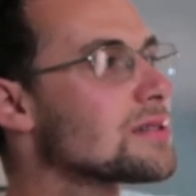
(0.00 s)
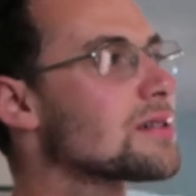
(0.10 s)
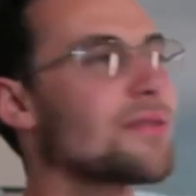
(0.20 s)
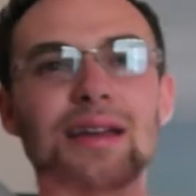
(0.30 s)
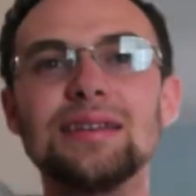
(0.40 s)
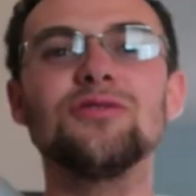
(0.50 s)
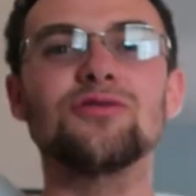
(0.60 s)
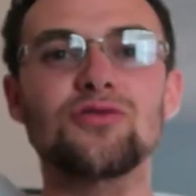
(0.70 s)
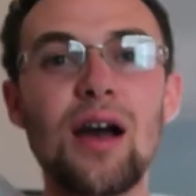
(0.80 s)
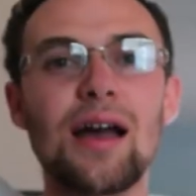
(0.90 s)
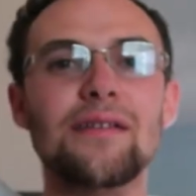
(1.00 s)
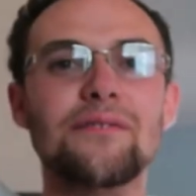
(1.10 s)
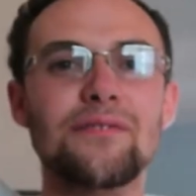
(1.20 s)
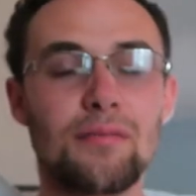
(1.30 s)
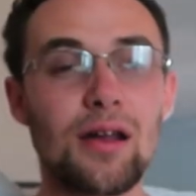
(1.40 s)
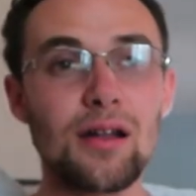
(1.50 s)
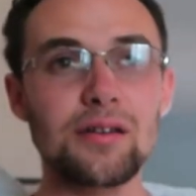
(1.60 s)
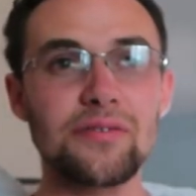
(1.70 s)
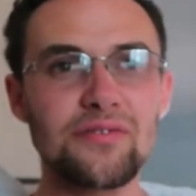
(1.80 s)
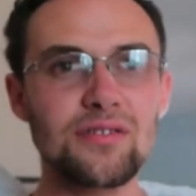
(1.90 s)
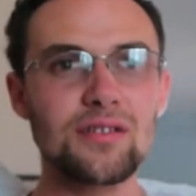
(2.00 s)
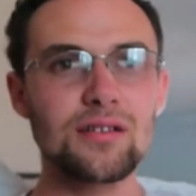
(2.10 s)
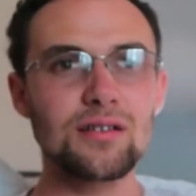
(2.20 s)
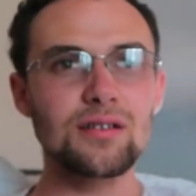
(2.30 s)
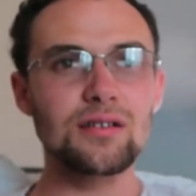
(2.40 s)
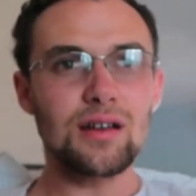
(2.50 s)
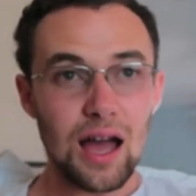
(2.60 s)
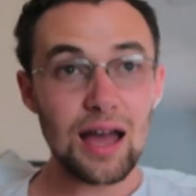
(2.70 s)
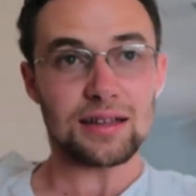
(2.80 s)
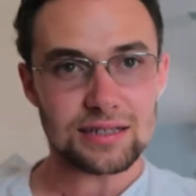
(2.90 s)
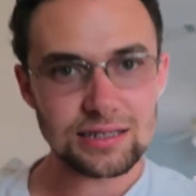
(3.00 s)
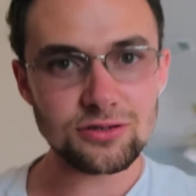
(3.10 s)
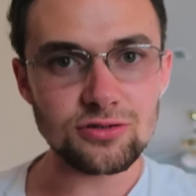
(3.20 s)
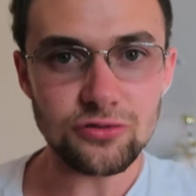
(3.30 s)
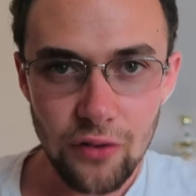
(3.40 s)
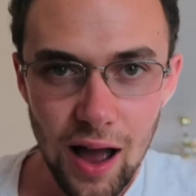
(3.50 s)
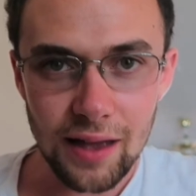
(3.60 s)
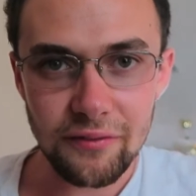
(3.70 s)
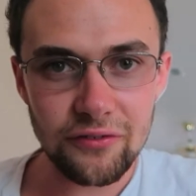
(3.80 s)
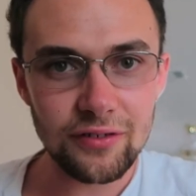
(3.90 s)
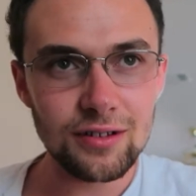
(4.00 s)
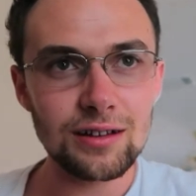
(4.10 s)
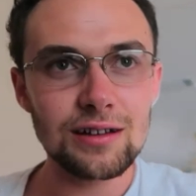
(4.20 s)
Because I need to drive in my life. I need to drive.